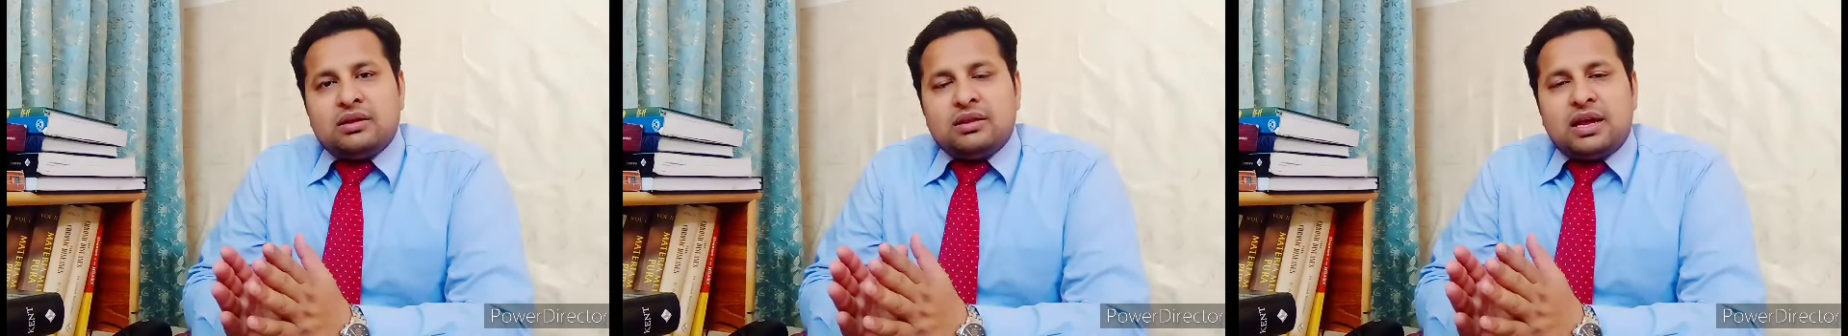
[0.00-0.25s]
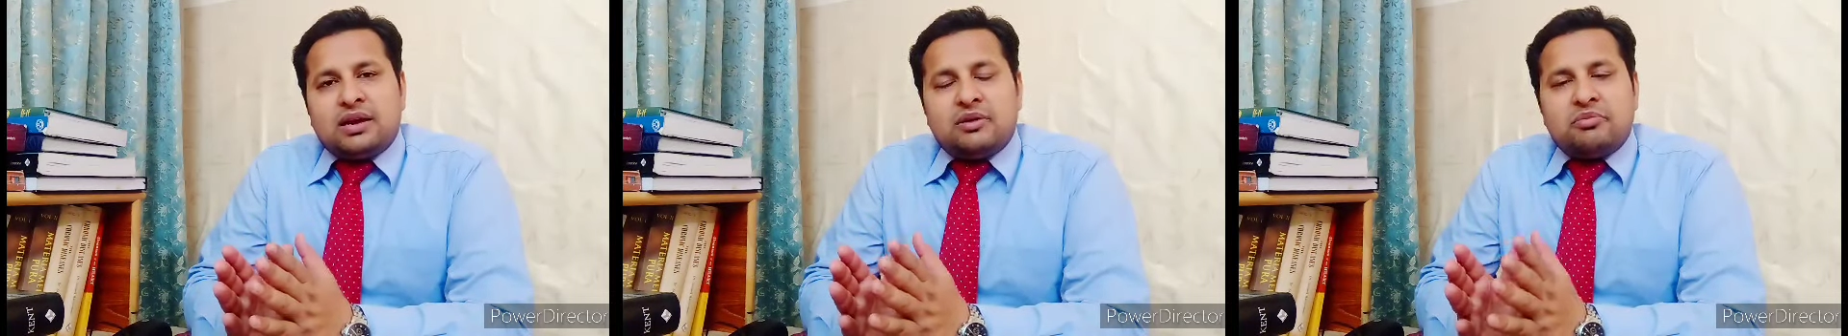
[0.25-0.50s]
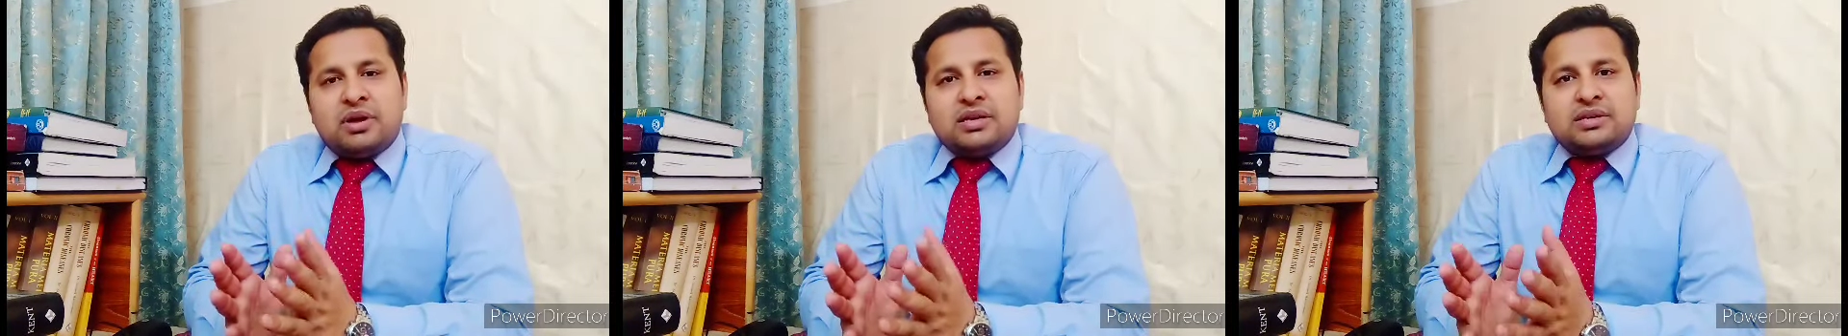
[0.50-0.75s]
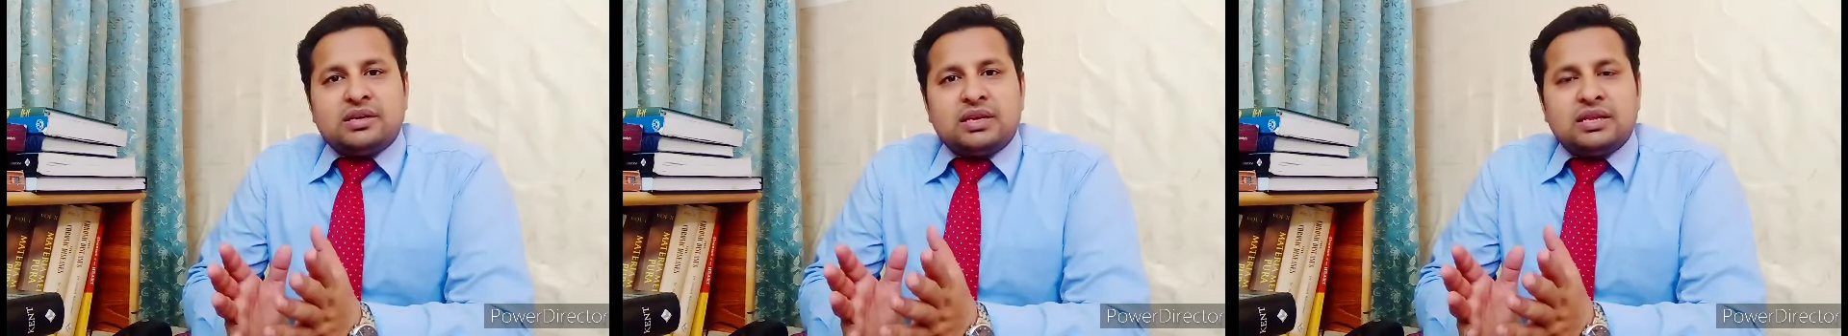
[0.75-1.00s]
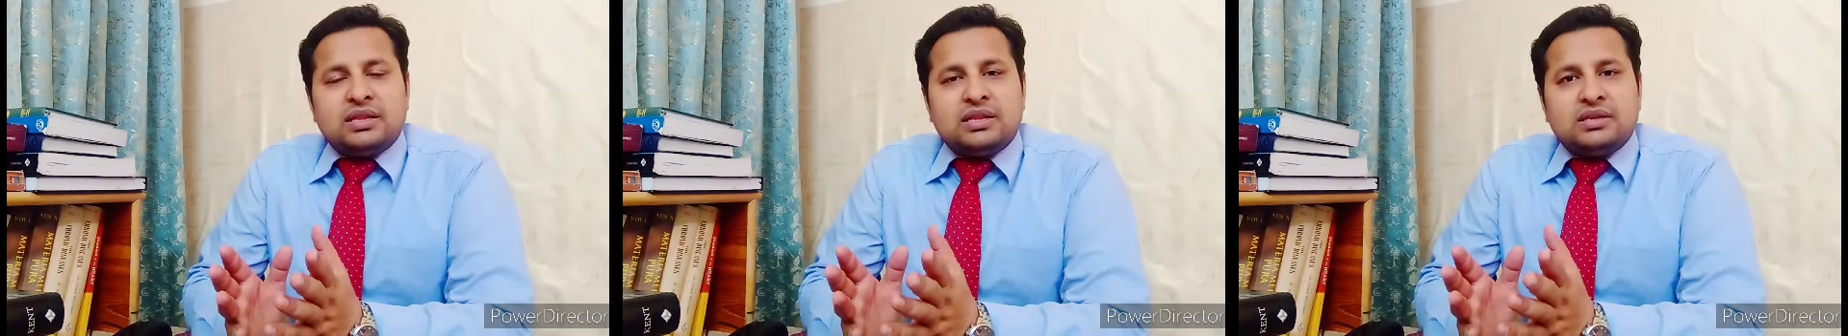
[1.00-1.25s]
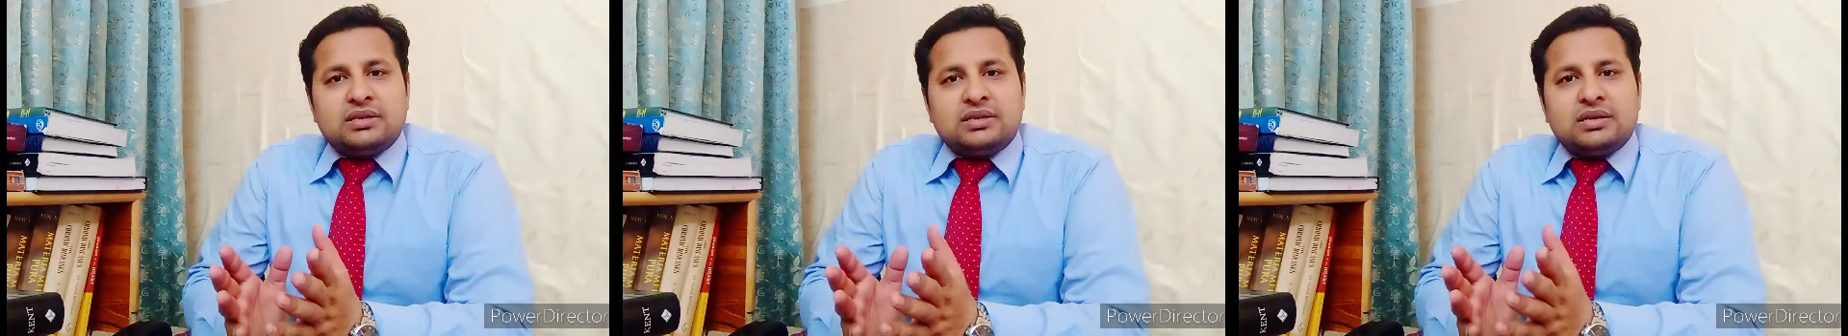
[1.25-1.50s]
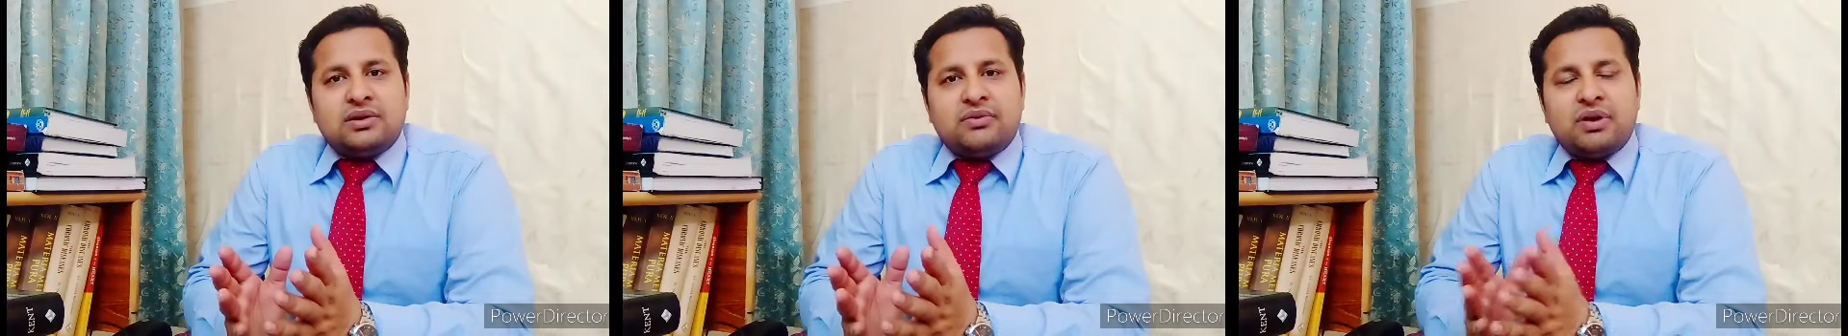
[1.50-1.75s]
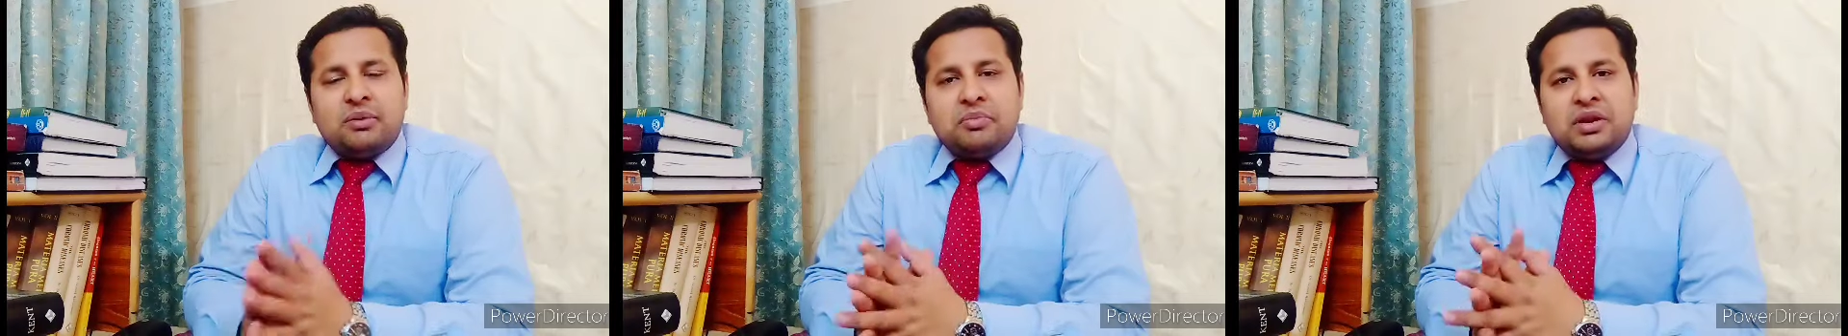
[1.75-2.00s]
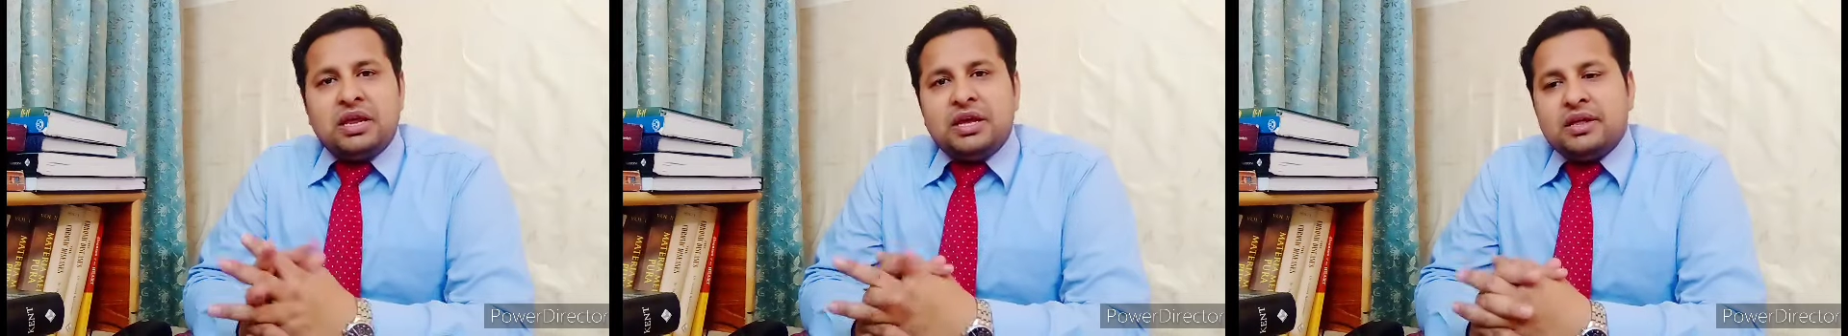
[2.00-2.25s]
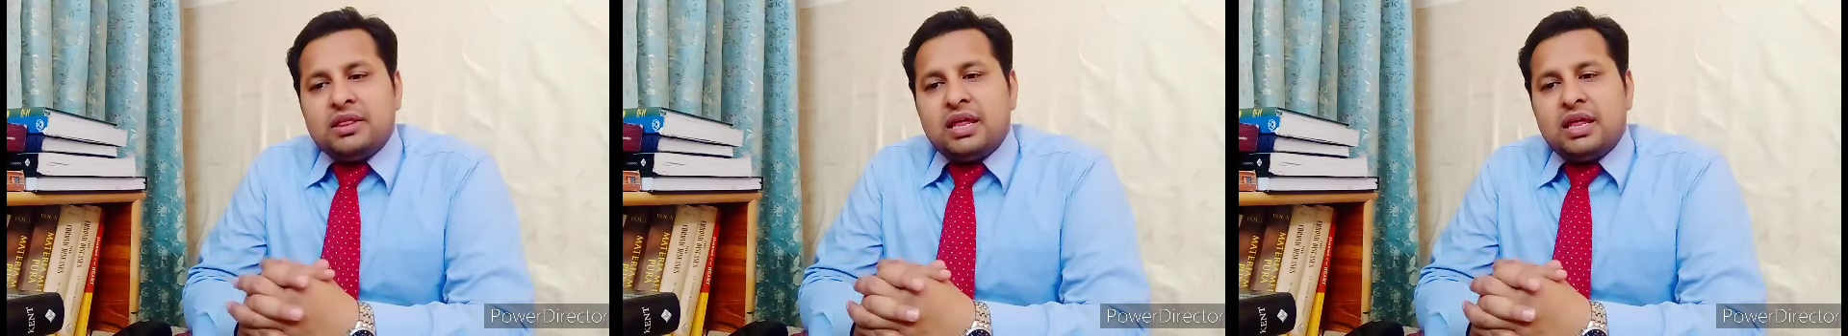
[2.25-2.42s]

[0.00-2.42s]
that are present in this remedy.